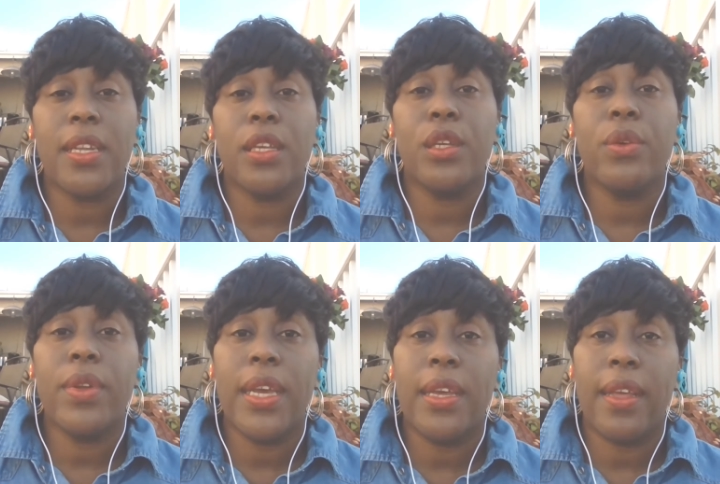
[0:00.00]
you
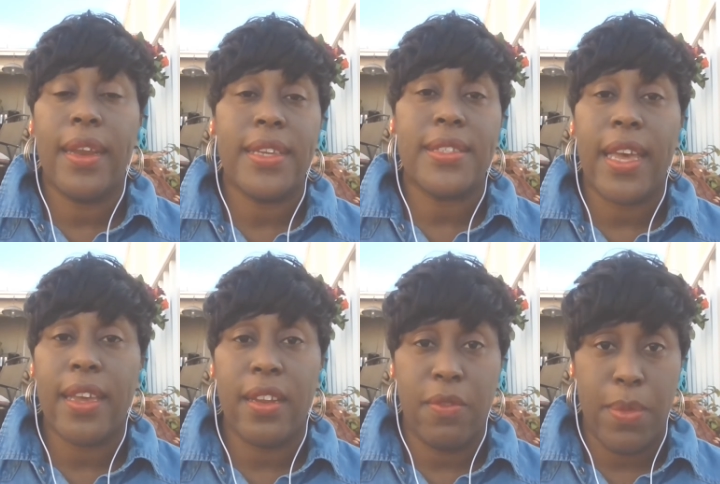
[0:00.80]
need an
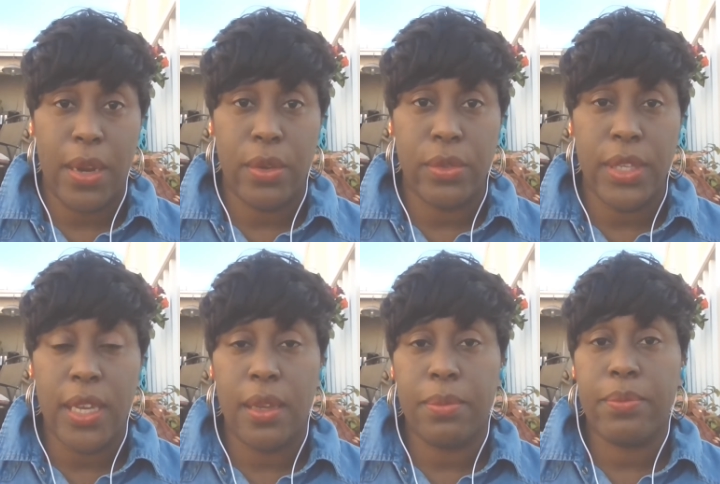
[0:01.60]
executive medical
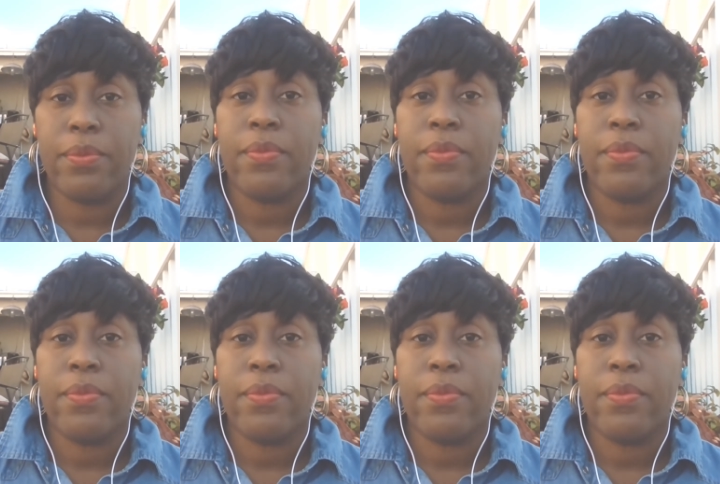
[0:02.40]
team.